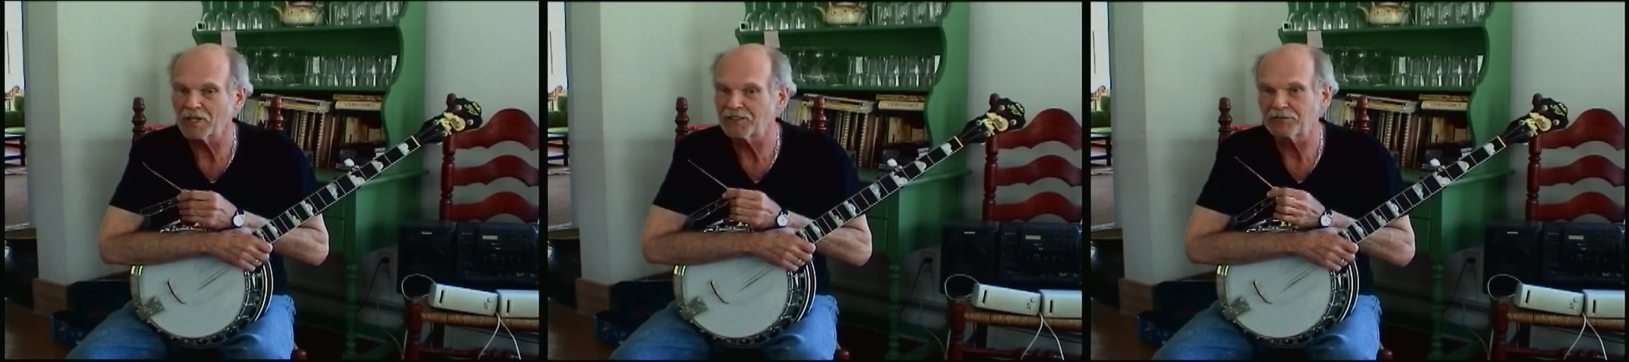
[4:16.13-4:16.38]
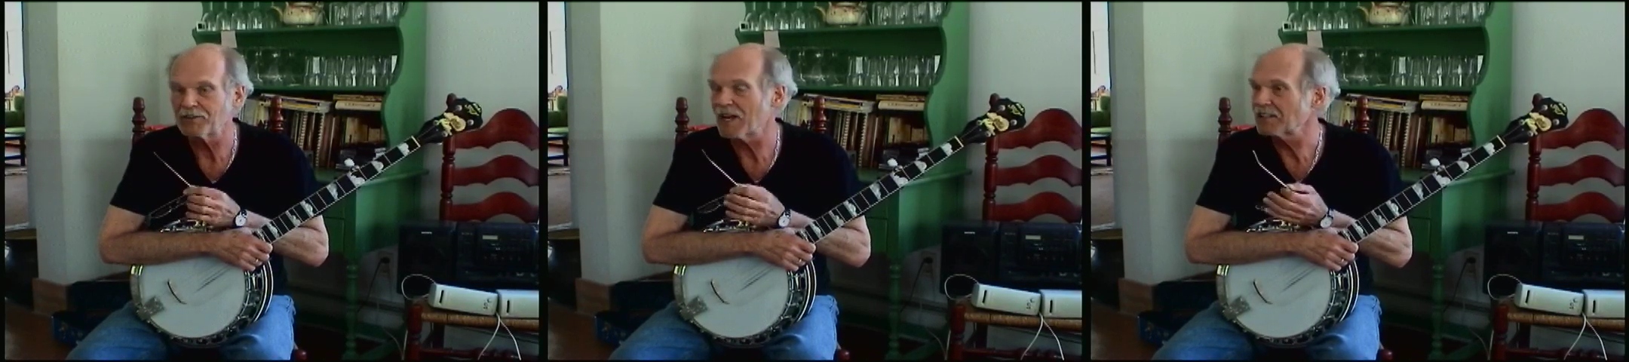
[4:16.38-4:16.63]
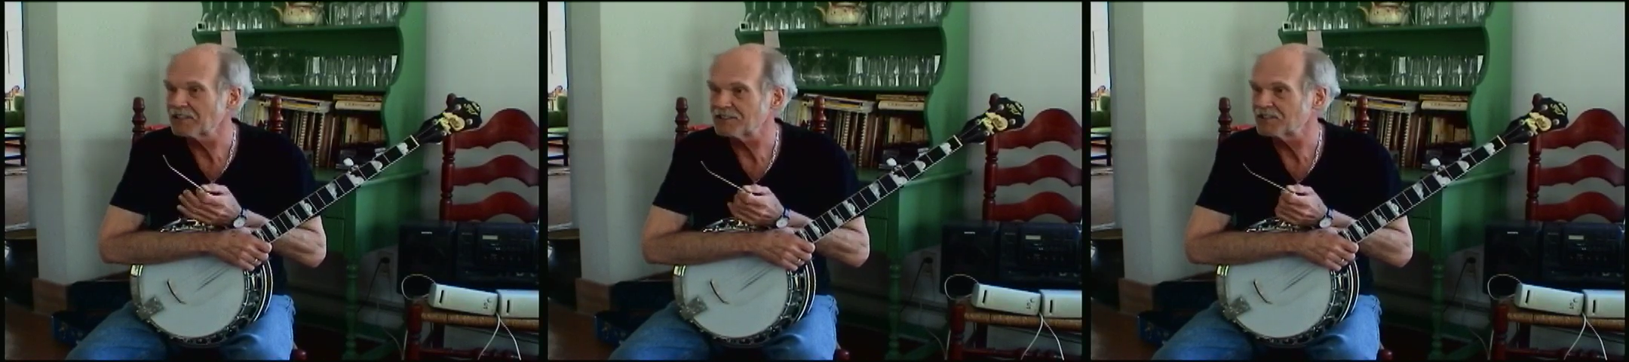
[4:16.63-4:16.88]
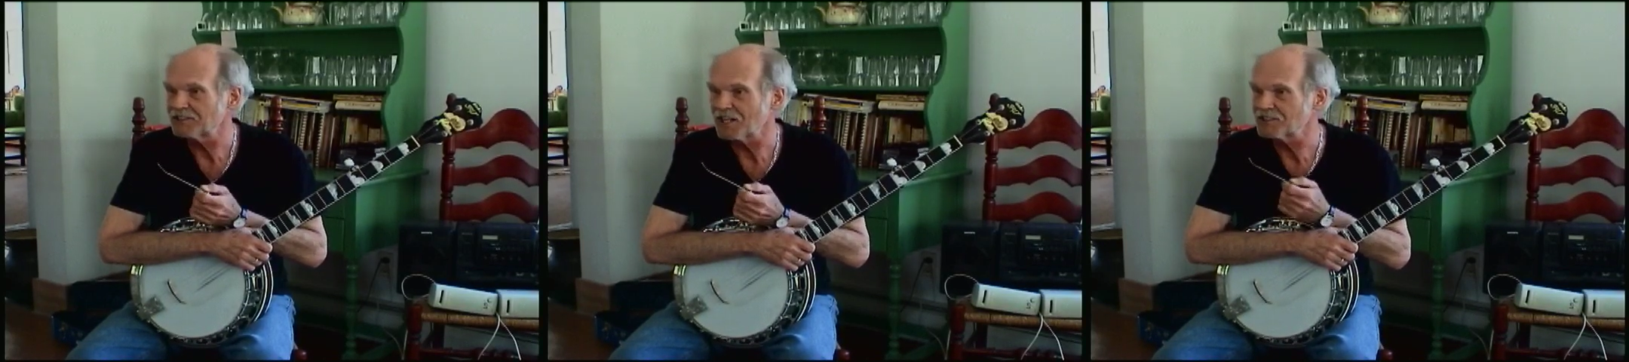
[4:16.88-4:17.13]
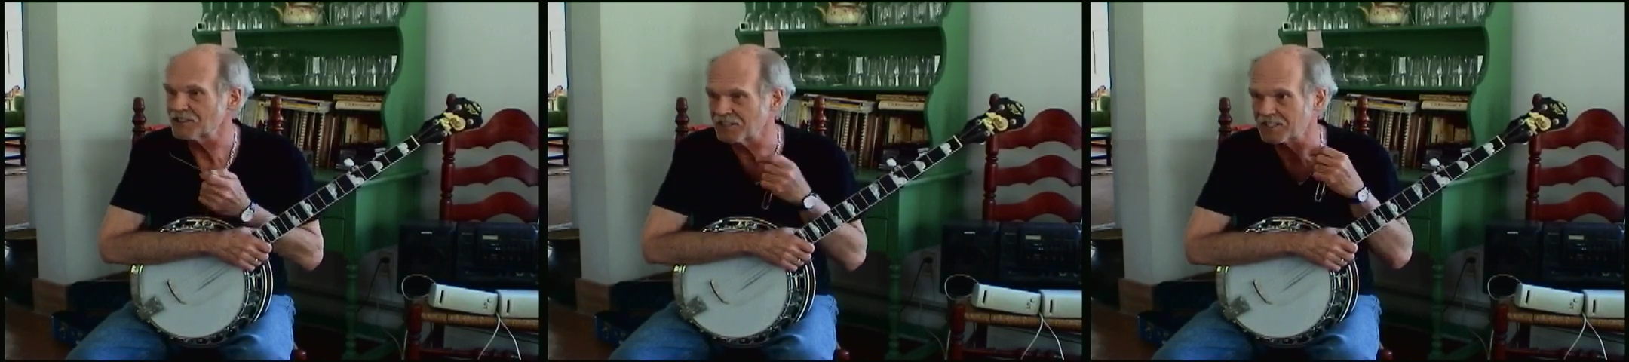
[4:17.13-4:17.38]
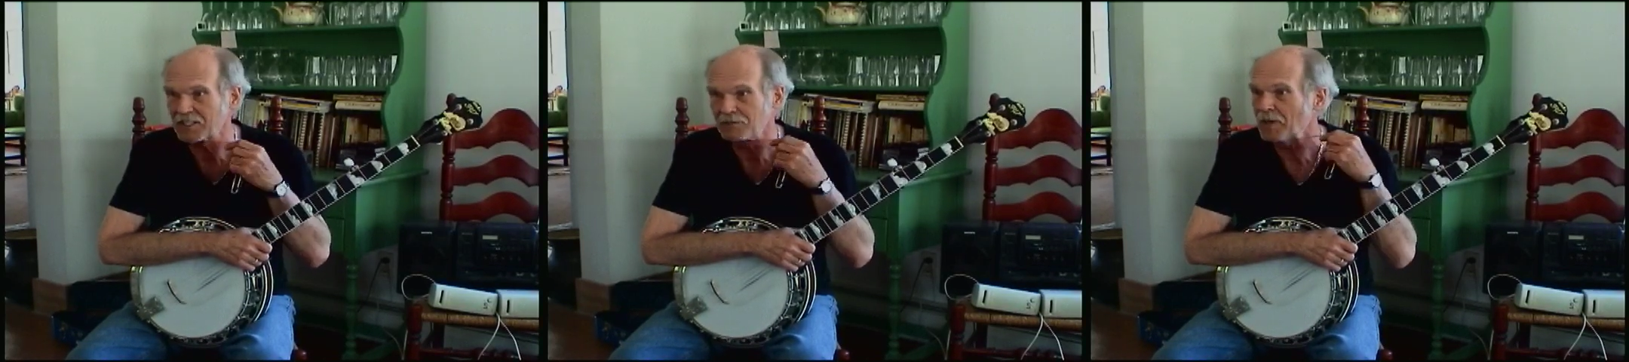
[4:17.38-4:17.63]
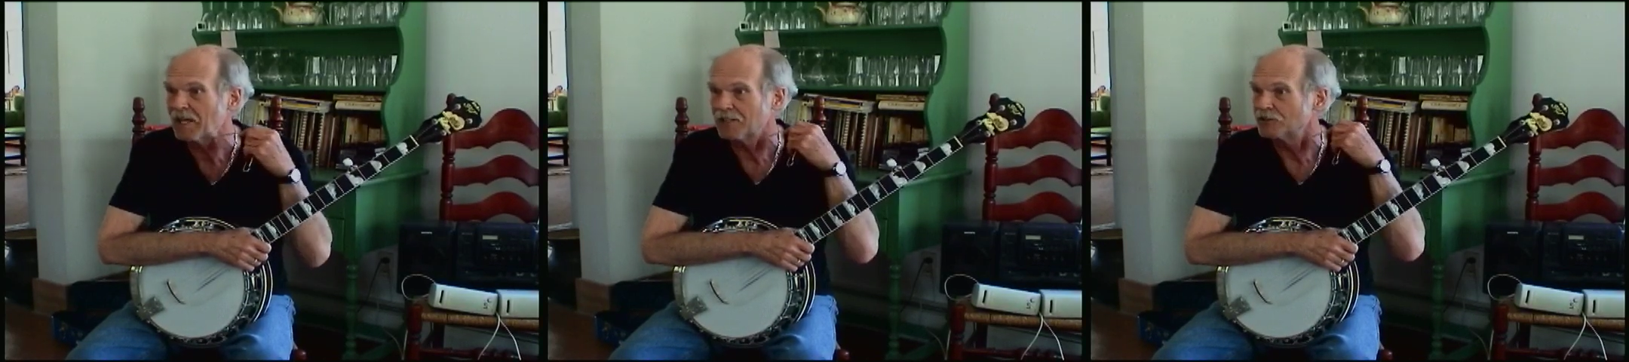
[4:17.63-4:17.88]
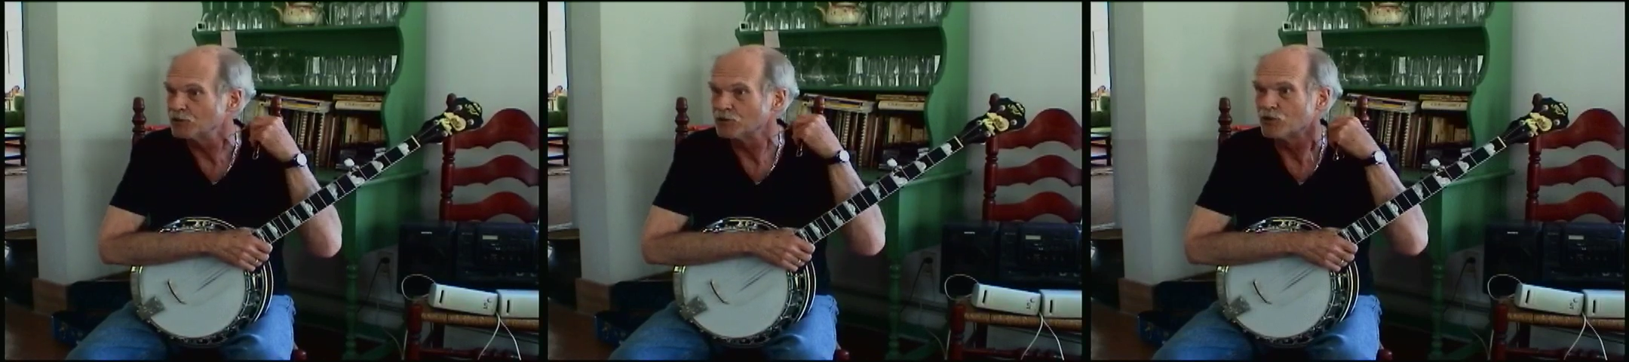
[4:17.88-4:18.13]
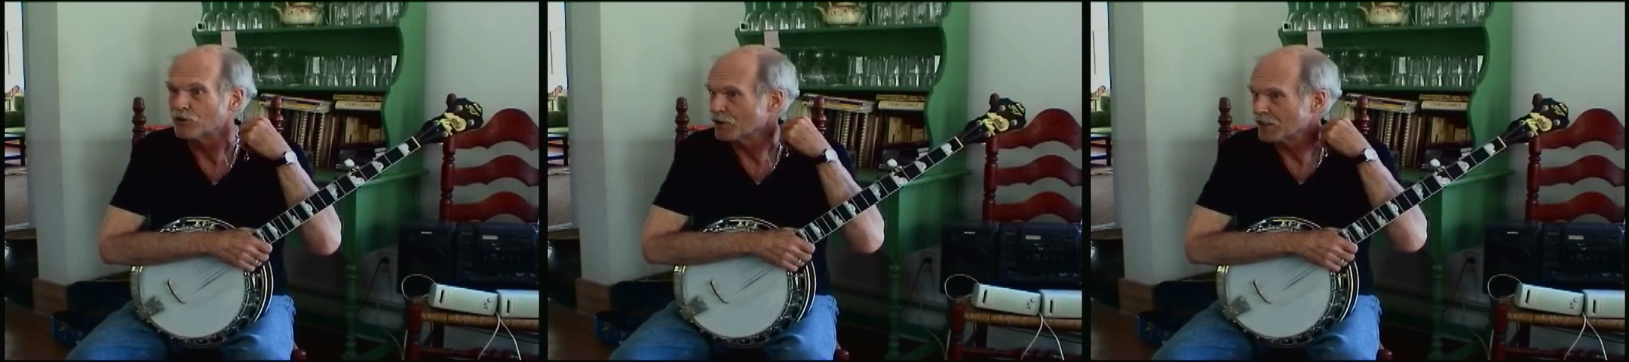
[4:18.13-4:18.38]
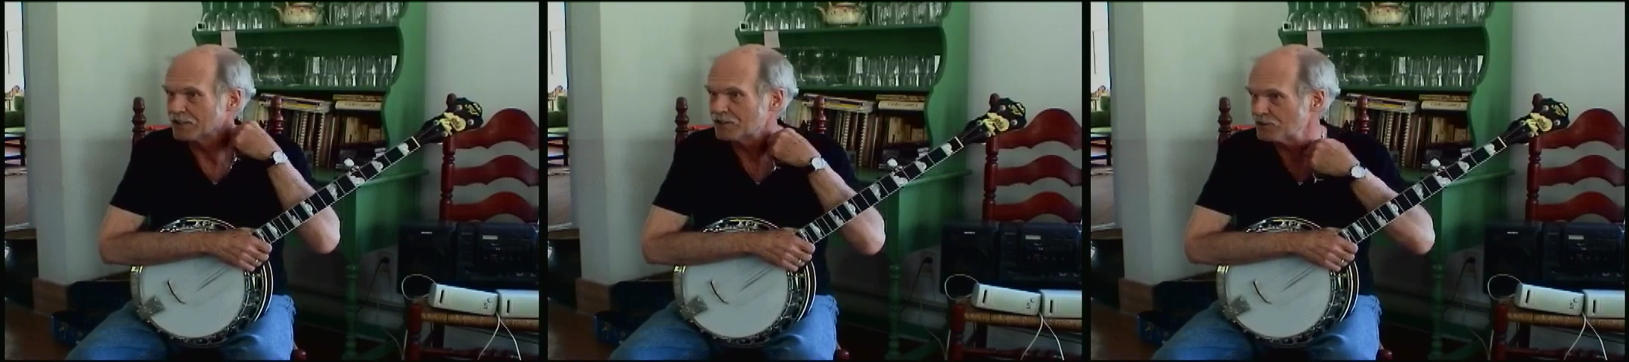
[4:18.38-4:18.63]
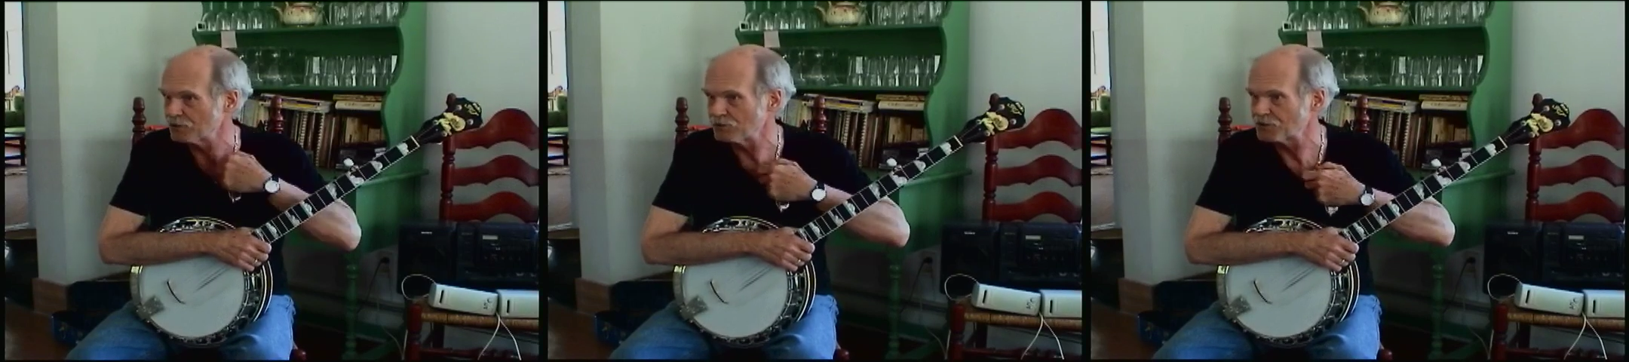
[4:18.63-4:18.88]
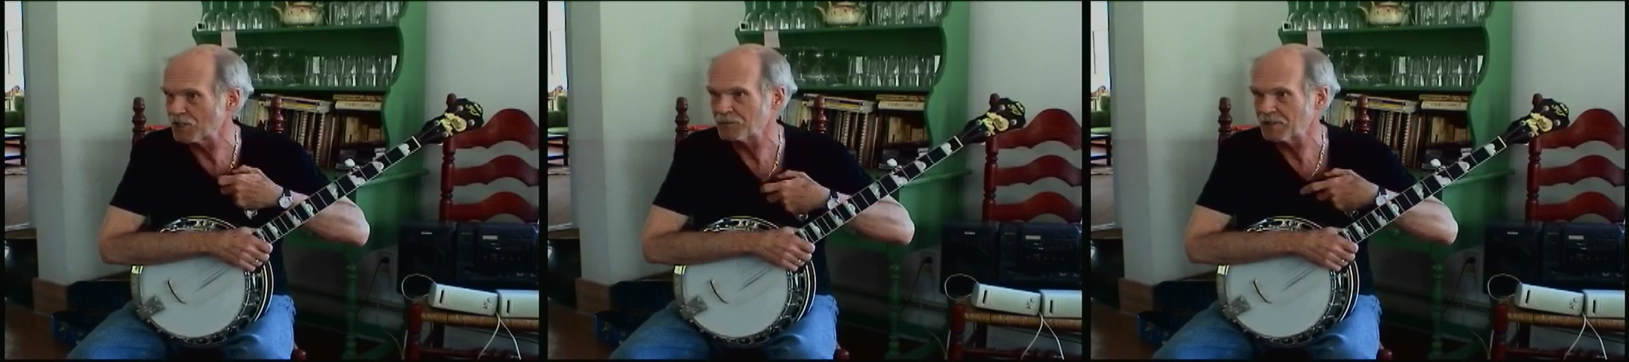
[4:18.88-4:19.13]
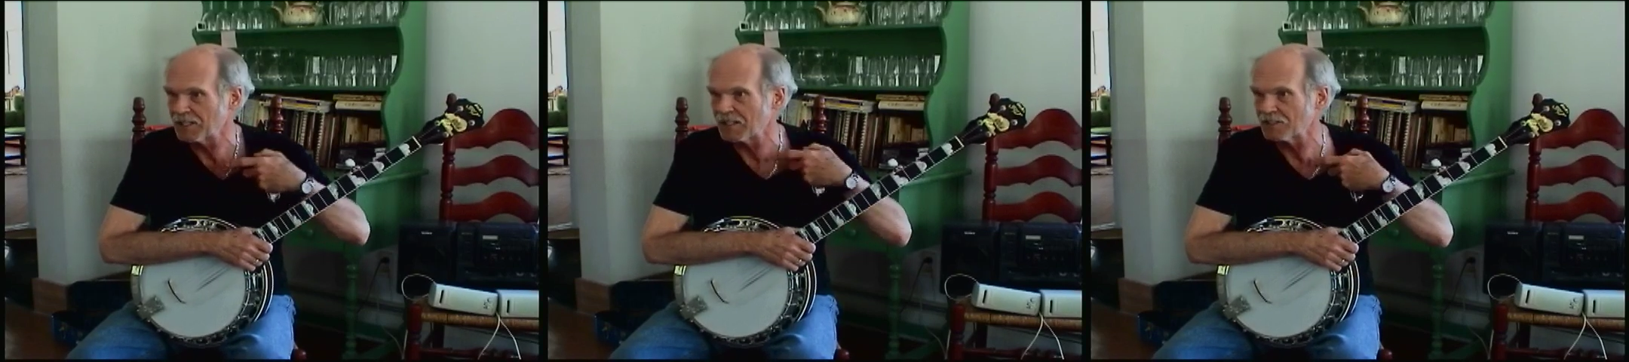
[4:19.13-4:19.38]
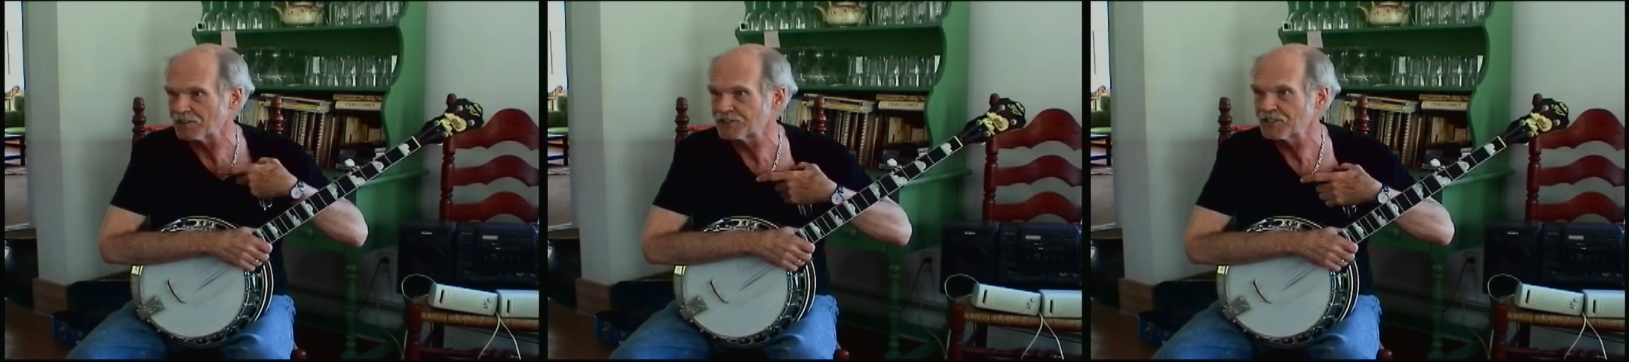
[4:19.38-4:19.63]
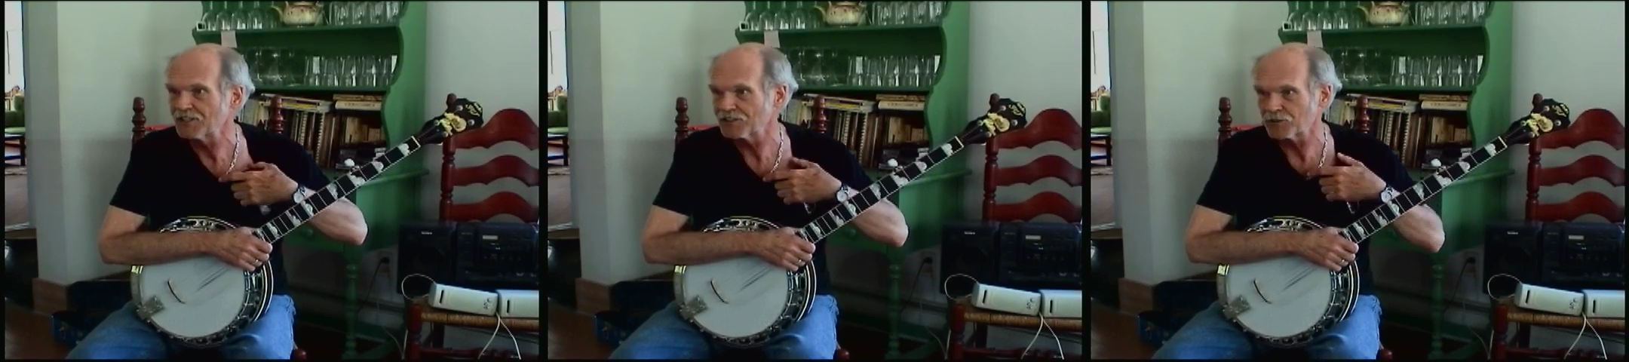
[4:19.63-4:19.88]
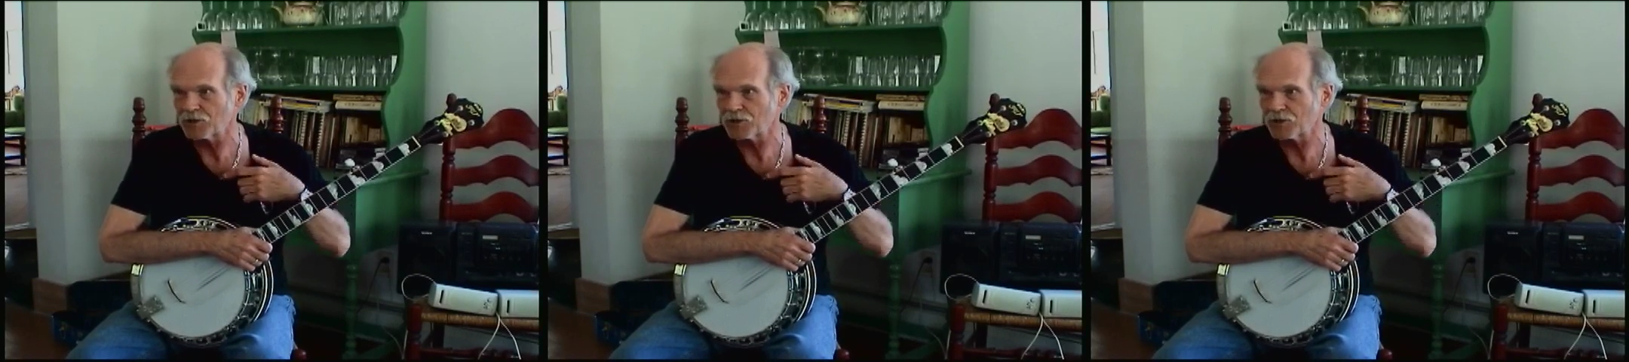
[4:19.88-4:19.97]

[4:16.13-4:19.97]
But the fact is it doesn't. It can make a new chord. It can do something else.